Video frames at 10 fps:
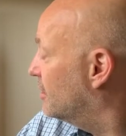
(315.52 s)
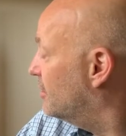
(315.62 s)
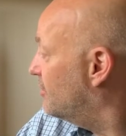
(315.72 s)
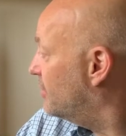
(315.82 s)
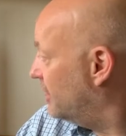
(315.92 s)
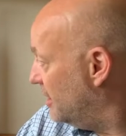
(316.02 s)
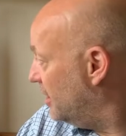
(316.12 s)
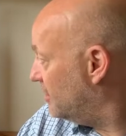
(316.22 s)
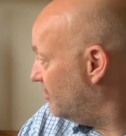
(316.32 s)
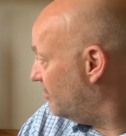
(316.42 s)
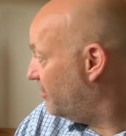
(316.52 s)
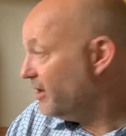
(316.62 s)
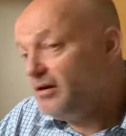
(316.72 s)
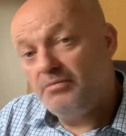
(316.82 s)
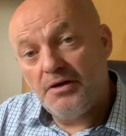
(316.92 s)
There's a bit of guidance
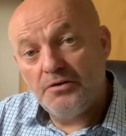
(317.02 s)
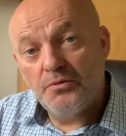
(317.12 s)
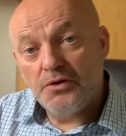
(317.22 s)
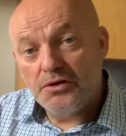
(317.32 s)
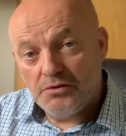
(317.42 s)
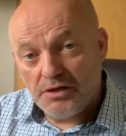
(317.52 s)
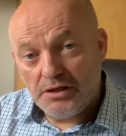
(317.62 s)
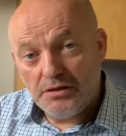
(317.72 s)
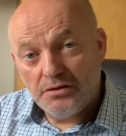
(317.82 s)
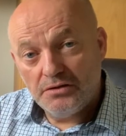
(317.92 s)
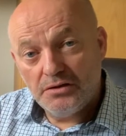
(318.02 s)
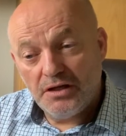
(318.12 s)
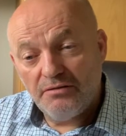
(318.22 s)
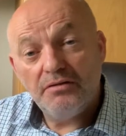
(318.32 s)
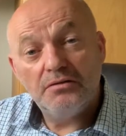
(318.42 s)
there about what you need
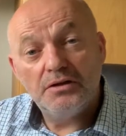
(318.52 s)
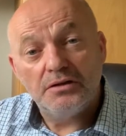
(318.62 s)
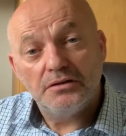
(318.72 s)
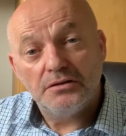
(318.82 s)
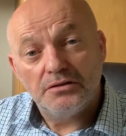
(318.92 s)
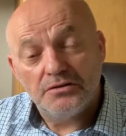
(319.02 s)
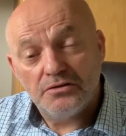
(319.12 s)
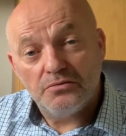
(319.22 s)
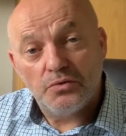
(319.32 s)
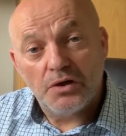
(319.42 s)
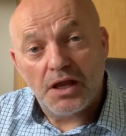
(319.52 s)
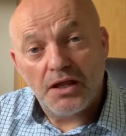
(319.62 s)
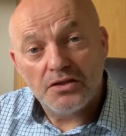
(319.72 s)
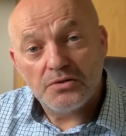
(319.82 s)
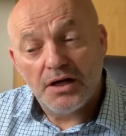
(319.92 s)
if you are just
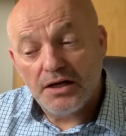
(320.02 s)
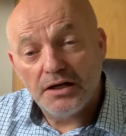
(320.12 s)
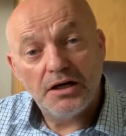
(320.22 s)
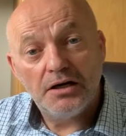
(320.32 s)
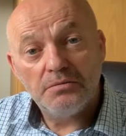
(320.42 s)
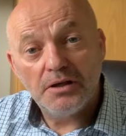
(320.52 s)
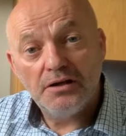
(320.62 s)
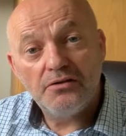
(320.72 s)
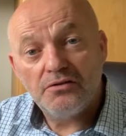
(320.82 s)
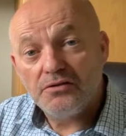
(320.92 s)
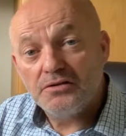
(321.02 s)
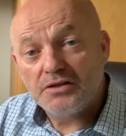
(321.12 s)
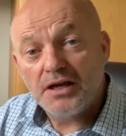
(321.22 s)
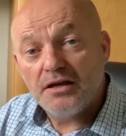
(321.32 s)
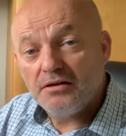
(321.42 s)
walking into a hire car place
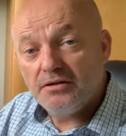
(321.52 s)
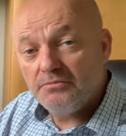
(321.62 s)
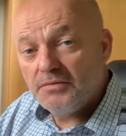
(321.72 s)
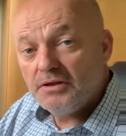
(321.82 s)
to get a